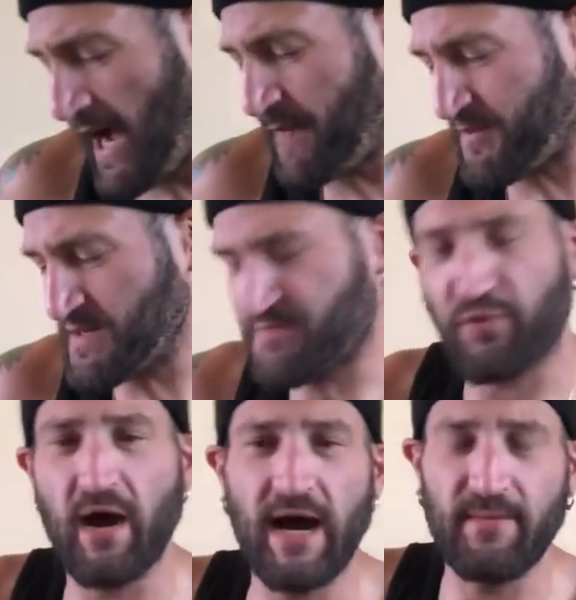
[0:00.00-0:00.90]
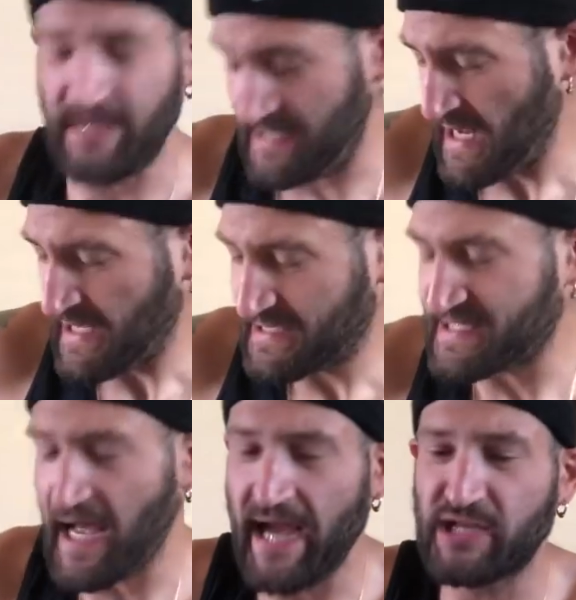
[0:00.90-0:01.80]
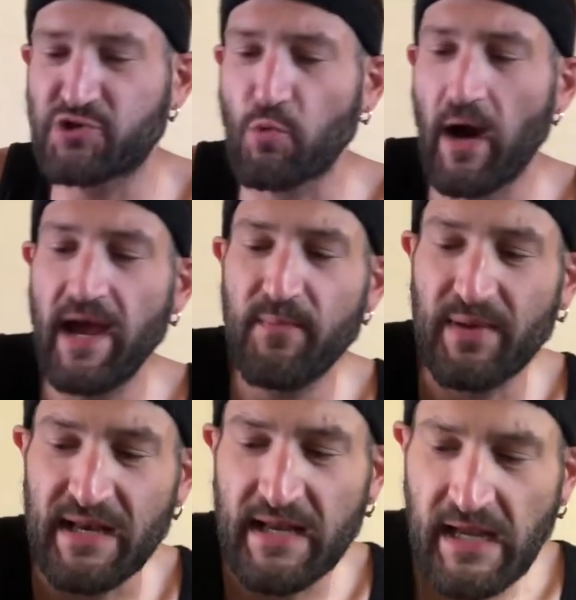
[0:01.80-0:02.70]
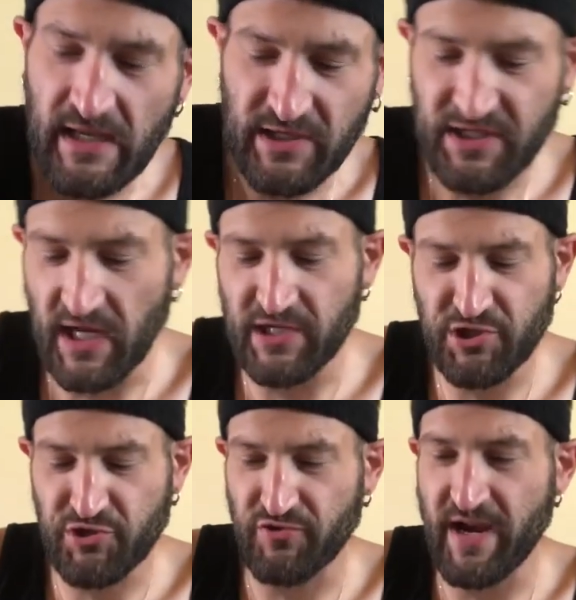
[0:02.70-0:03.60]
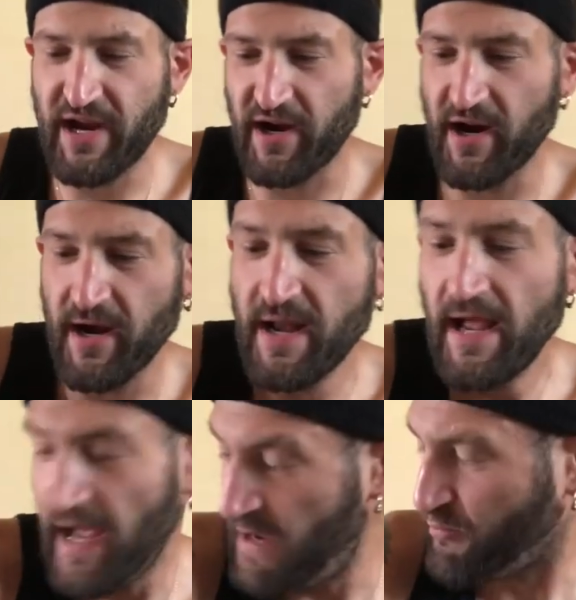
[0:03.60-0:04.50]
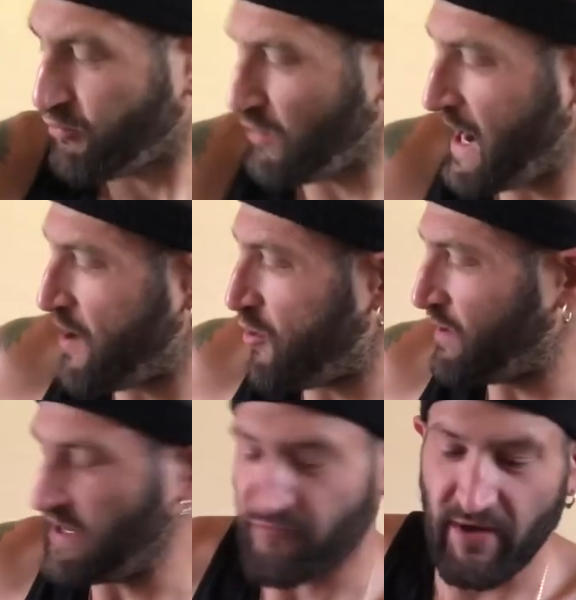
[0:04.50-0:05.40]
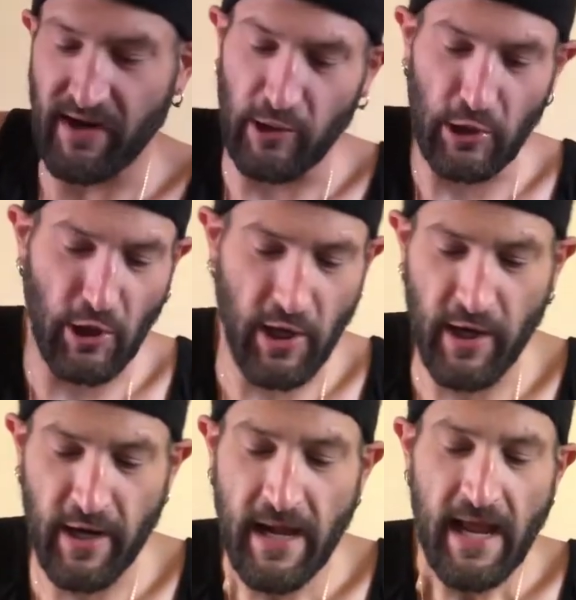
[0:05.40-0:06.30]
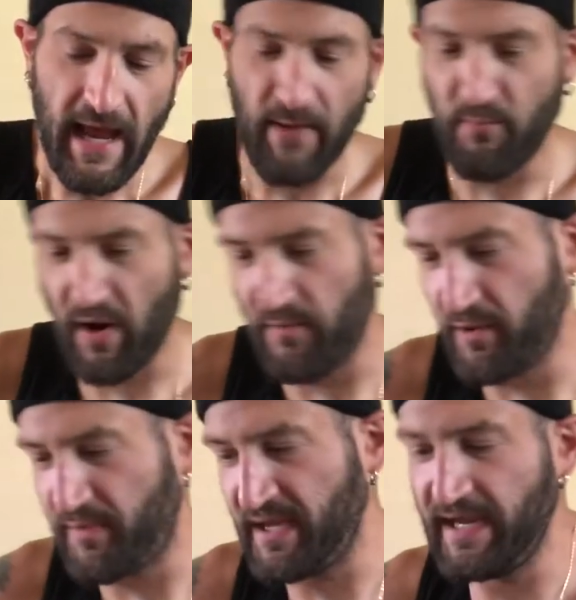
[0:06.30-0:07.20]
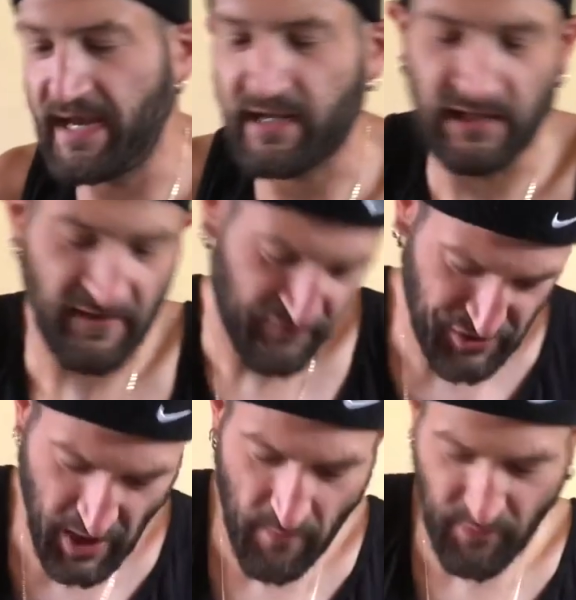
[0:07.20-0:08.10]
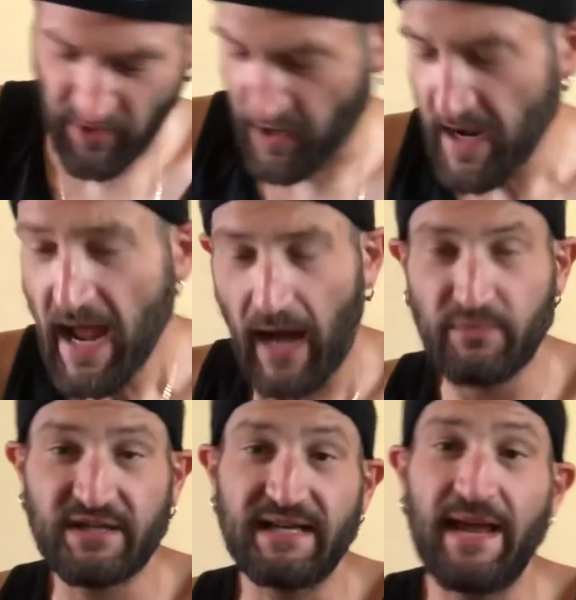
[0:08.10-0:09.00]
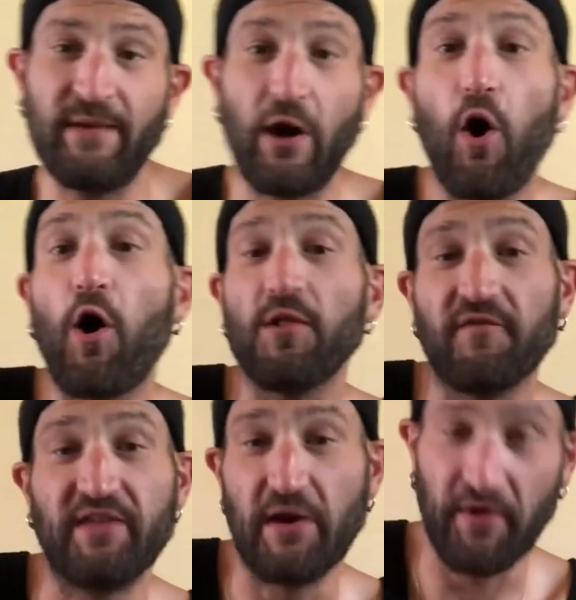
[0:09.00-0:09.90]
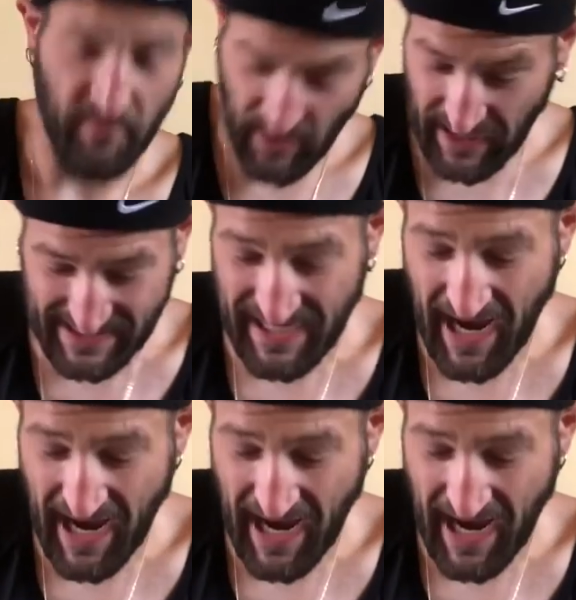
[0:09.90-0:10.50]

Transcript: Optimus Prime and Sideswipe and Sunstreaker and Prowl and Red Alert and Bumblebee and Cliff Jumper. I'm just naming all of the Autobots